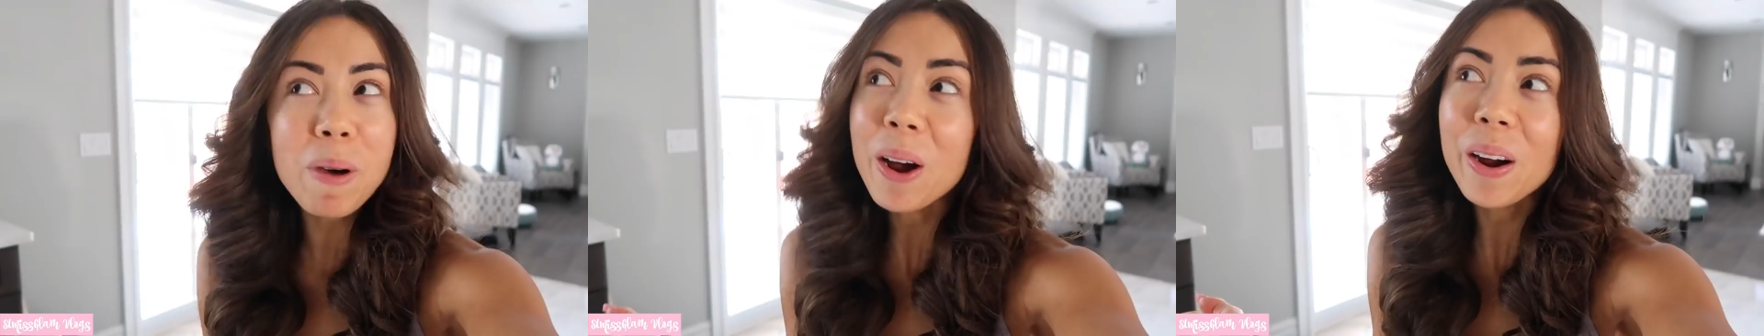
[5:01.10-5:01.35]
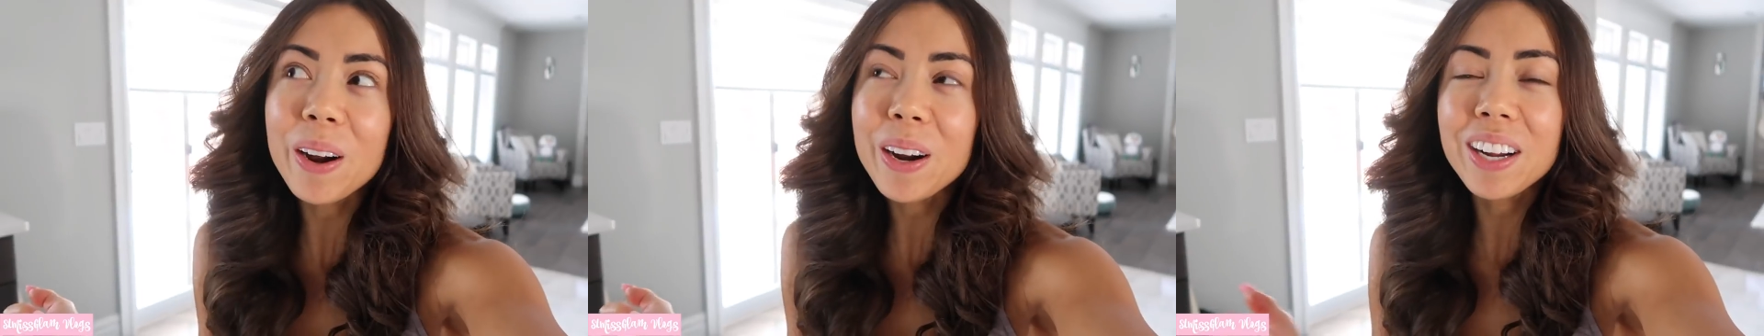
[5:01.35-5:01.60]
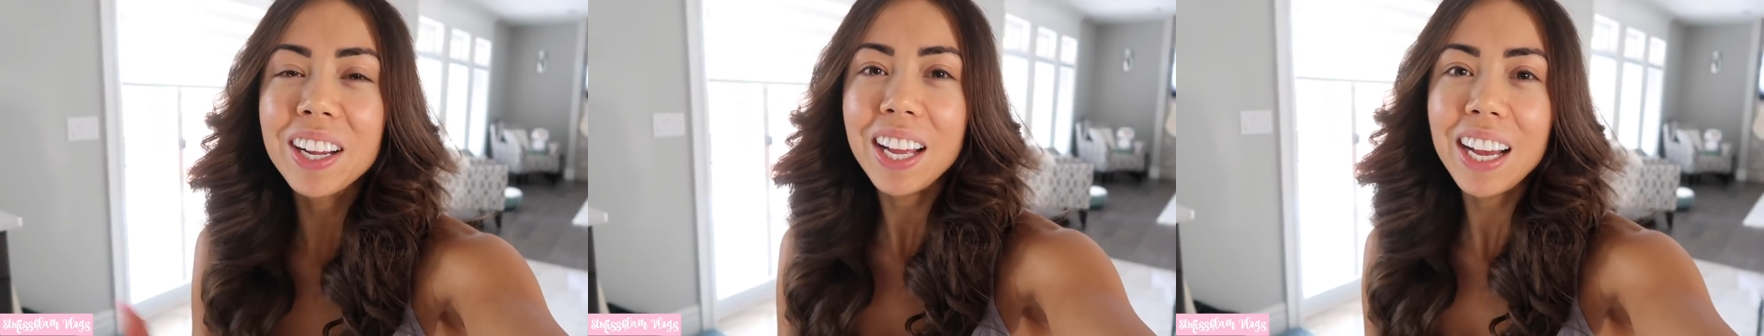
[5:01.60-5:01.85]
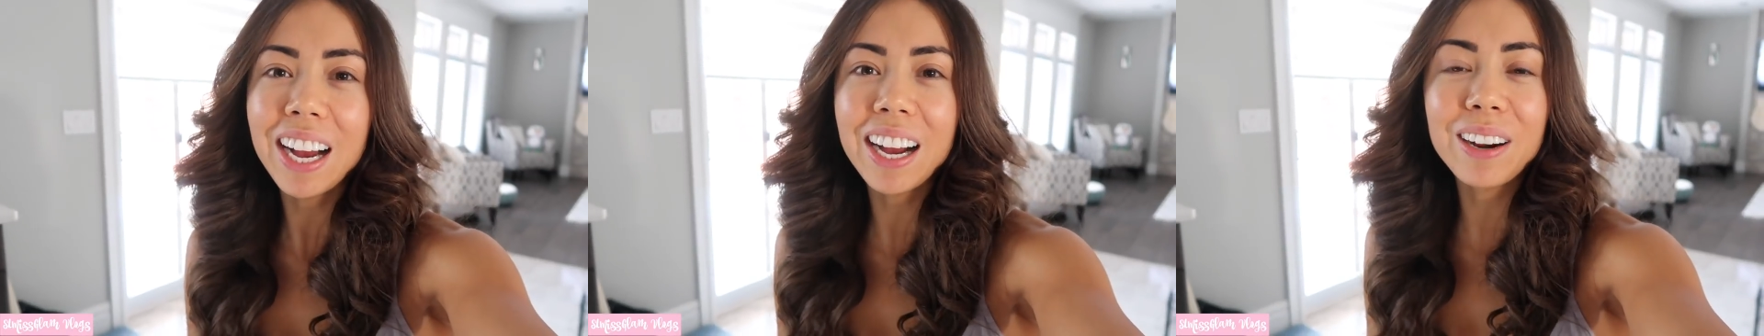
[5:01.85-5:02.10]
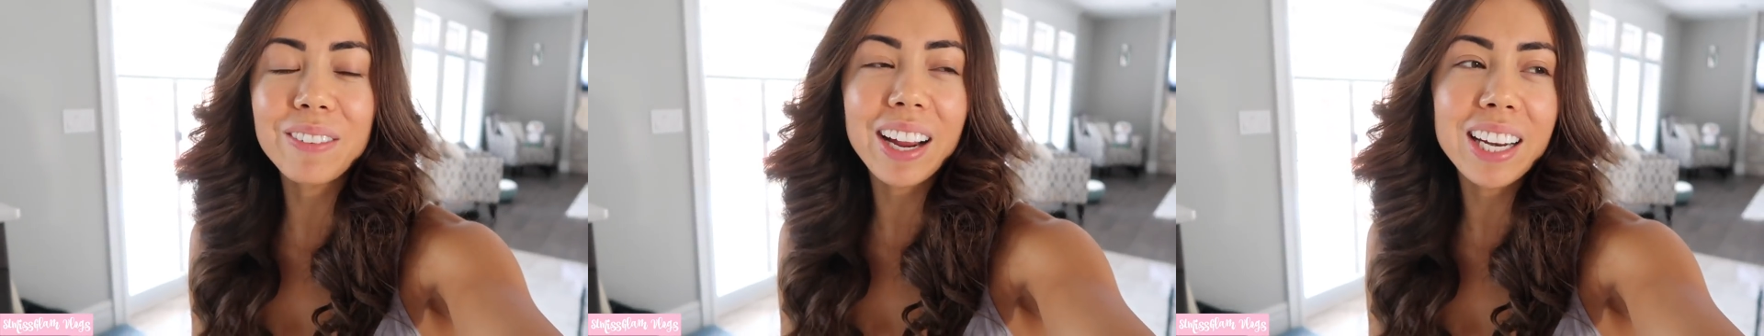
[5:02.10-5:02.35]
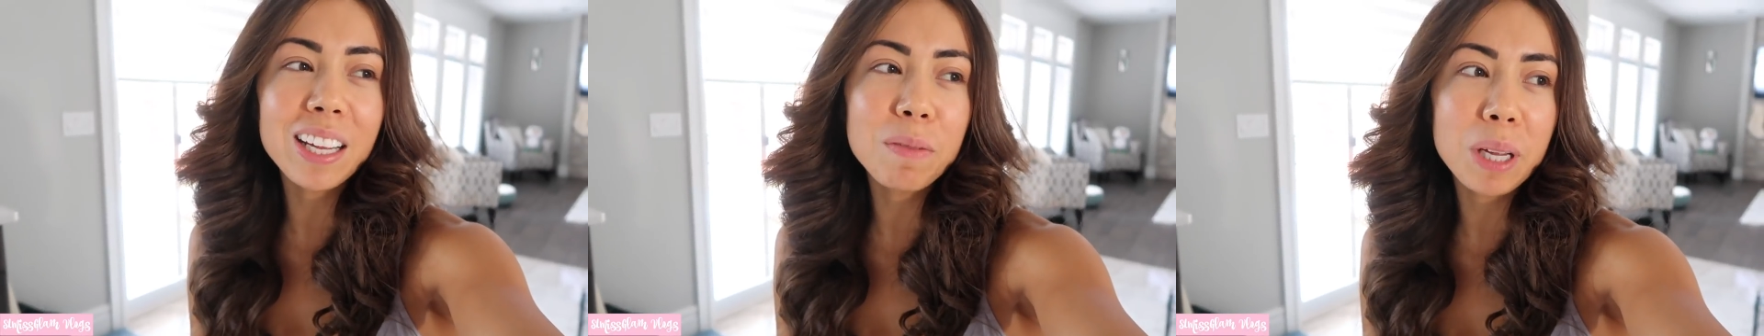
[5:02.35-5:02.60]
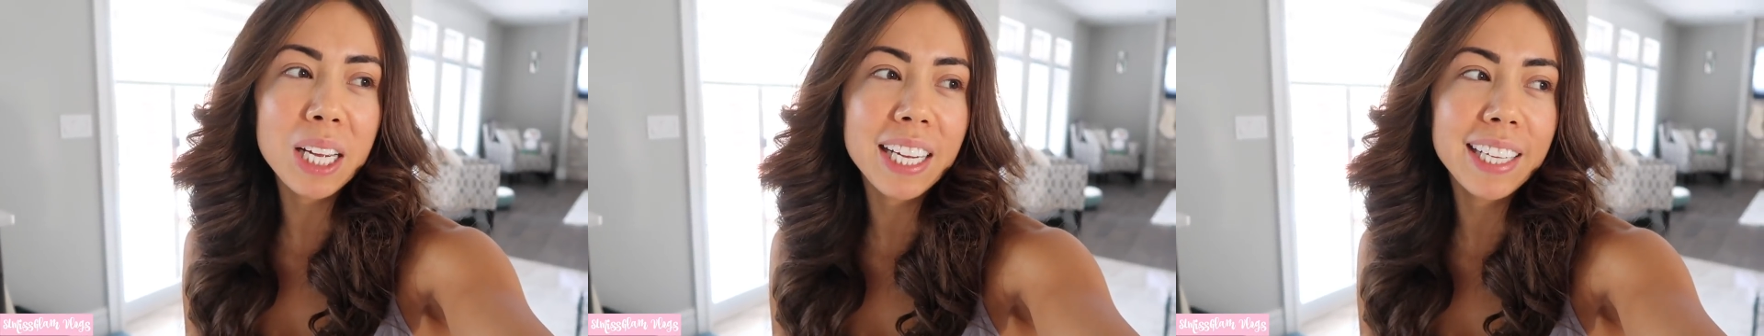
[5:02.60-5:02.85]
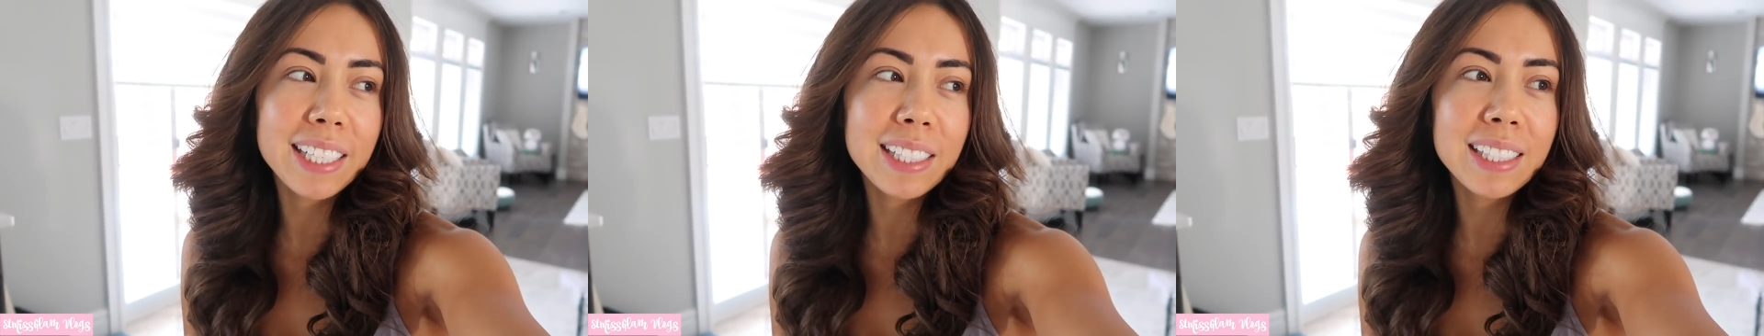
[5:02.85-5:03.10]
bar ready
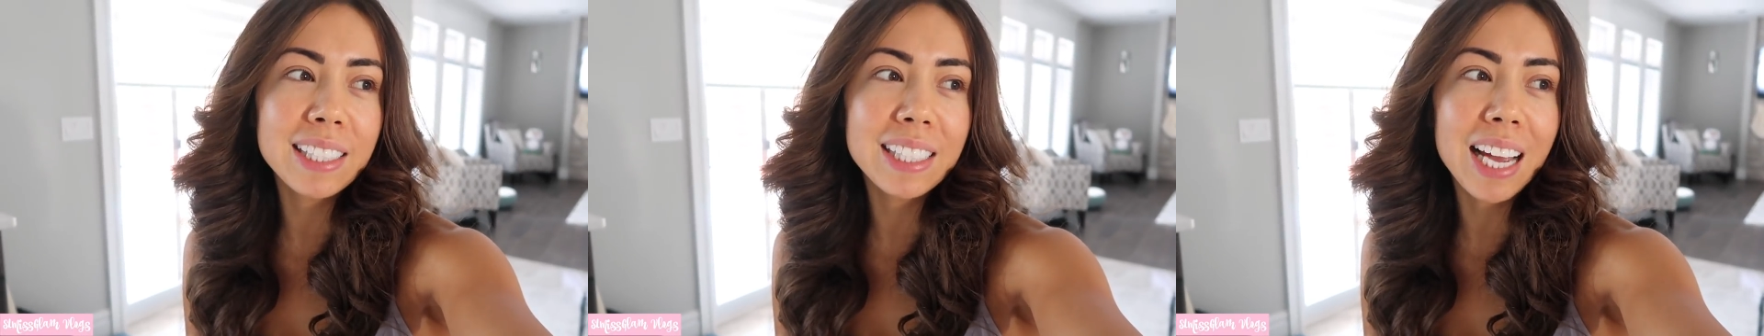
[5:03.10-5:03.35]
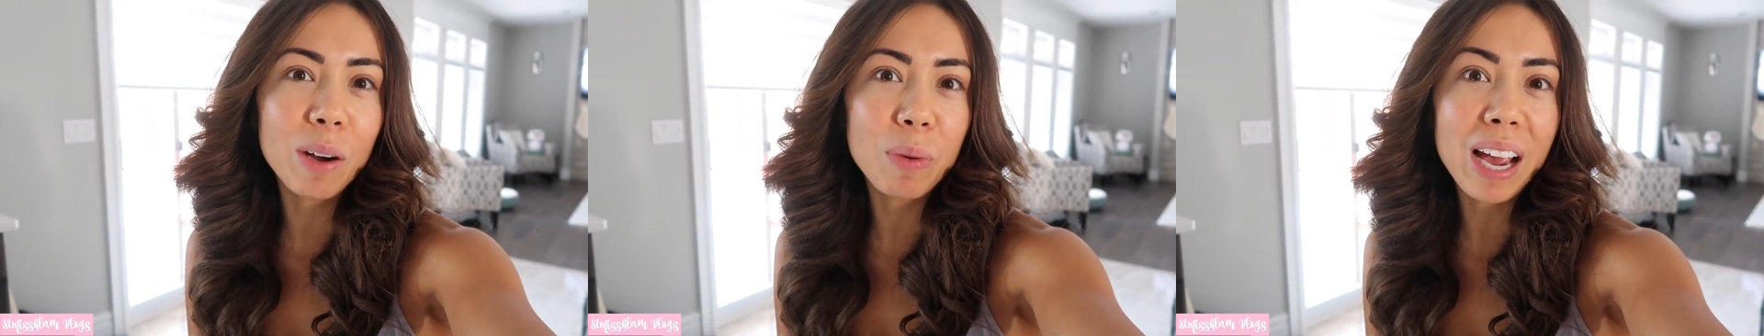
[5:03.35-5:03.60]
because yeah,